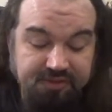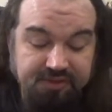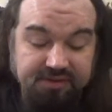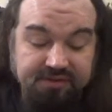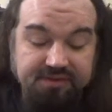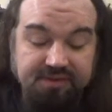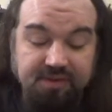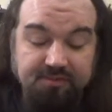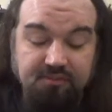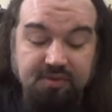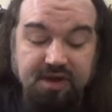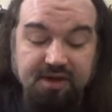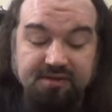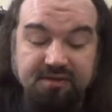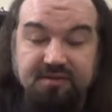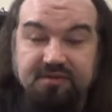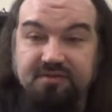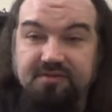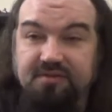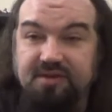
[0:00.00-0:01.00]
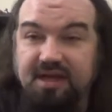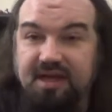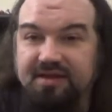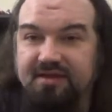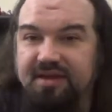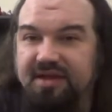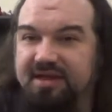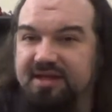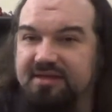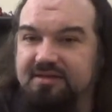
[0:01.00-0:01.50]
some ways, it's kind of
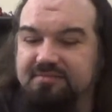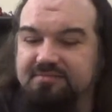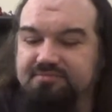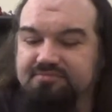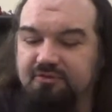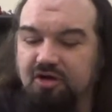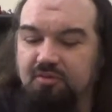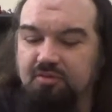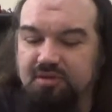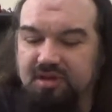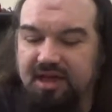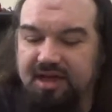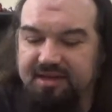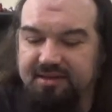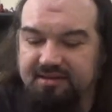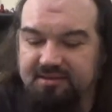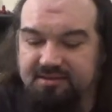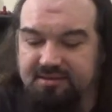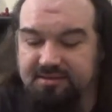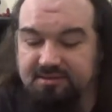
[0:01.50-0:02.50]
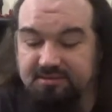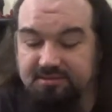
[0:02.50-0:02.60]
like a mobile island.